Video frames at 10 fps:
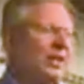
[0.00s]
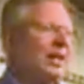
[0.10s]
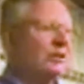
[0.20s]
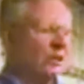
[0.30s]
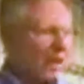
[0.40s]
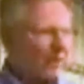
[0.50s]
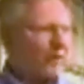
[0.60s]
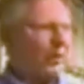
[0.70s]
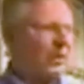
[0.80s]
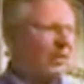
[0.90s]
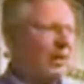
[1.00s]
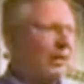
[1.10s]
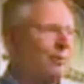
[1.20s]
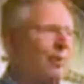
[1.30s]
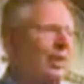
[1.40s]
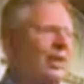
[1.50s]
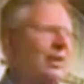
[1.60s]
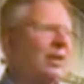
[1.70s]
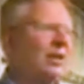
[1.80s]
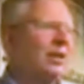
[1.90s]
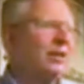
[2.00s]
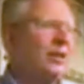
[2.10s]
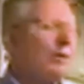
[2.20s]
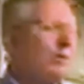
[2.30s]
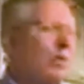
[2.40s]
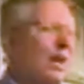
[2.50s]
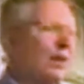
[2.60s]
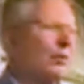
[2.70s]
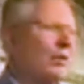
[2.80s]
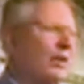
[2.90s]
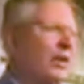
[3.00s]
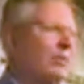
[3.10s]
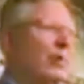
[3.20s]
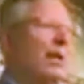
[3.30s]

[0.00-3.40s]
Not till after the discovery they went back and realized,